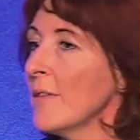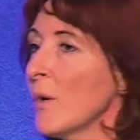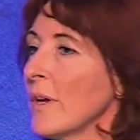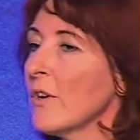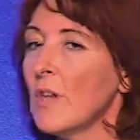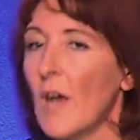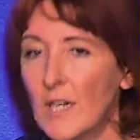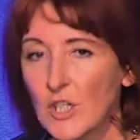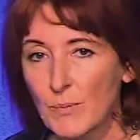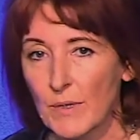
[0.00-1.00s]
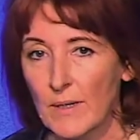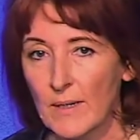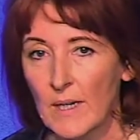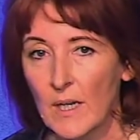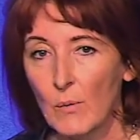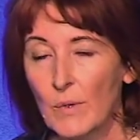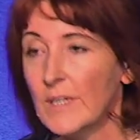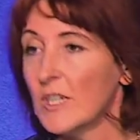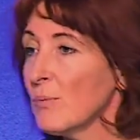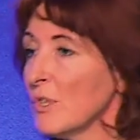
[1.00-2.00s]
that we are knowledgeable. We
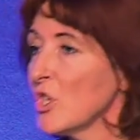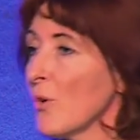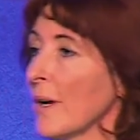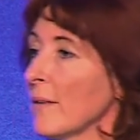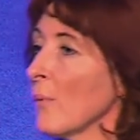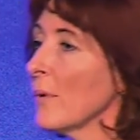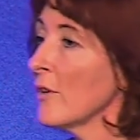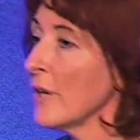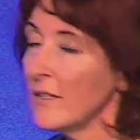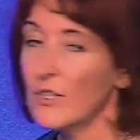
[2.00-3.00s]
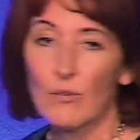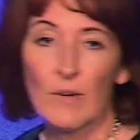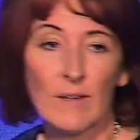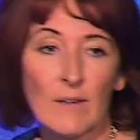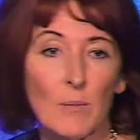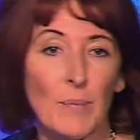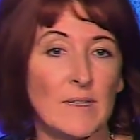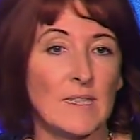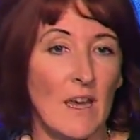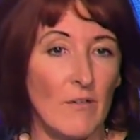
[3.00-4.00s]
need to be showing that we are integrating the
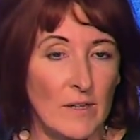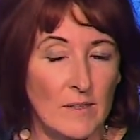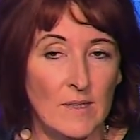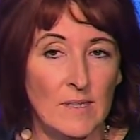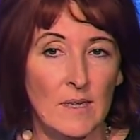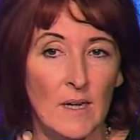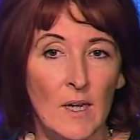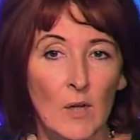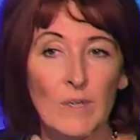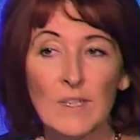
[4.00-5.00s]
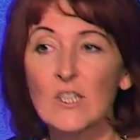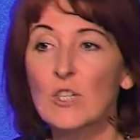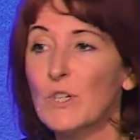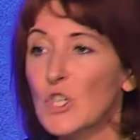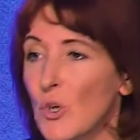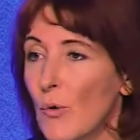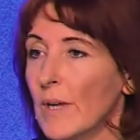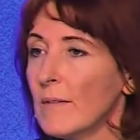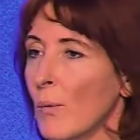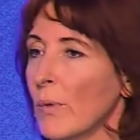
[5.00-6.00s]
best evidence. We need to be
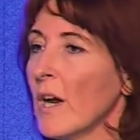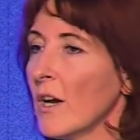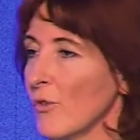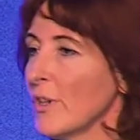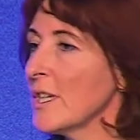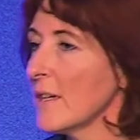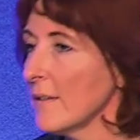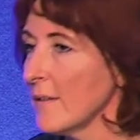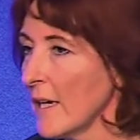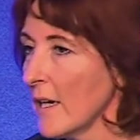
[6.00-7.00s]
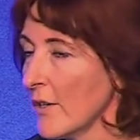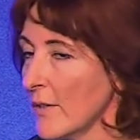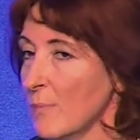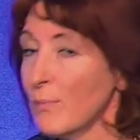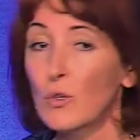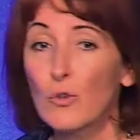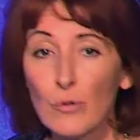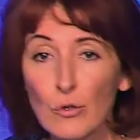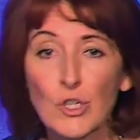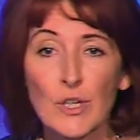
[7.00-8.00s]
showing that we are critical thinkers. But
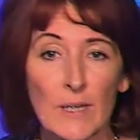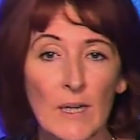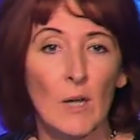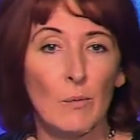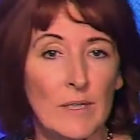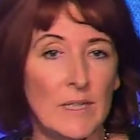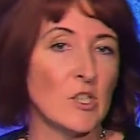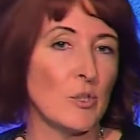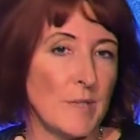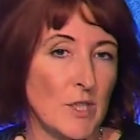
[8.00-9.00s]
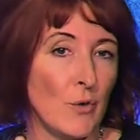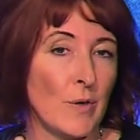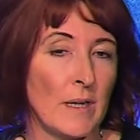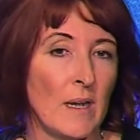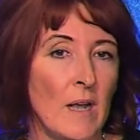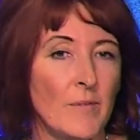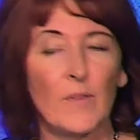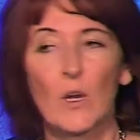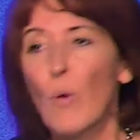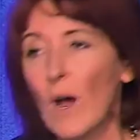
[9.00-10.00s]
crucially, we need to be showing that the
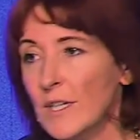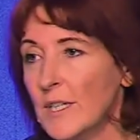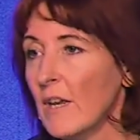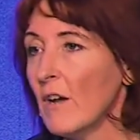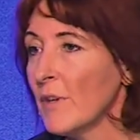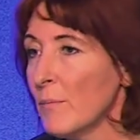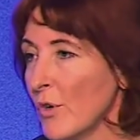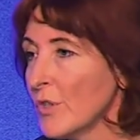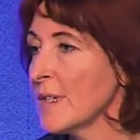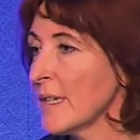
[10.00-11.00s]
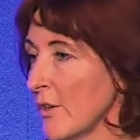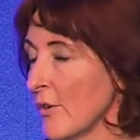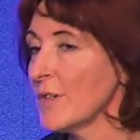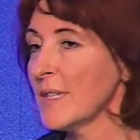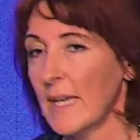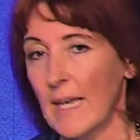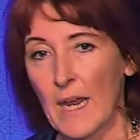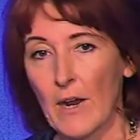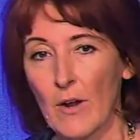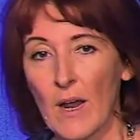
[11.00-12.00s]
quality of emergency nursing
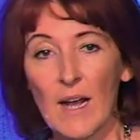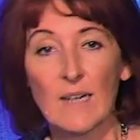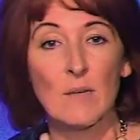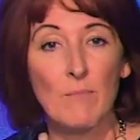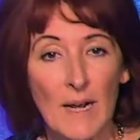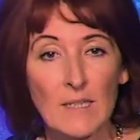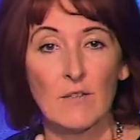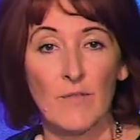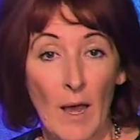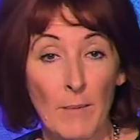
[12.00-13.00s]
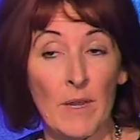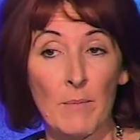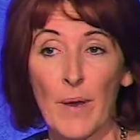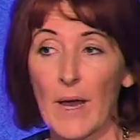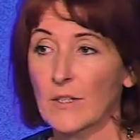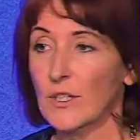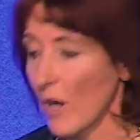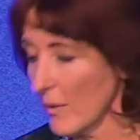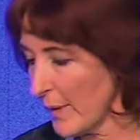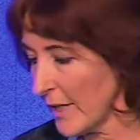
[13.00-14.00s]
care has a massive impact
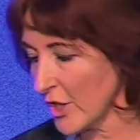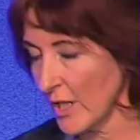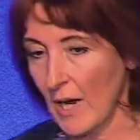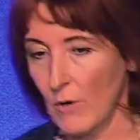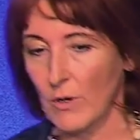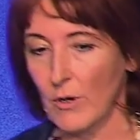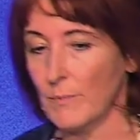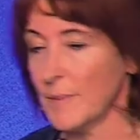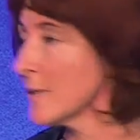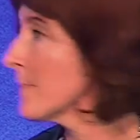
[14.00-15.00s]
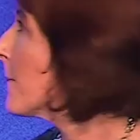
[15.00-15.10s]
on patient outcomes.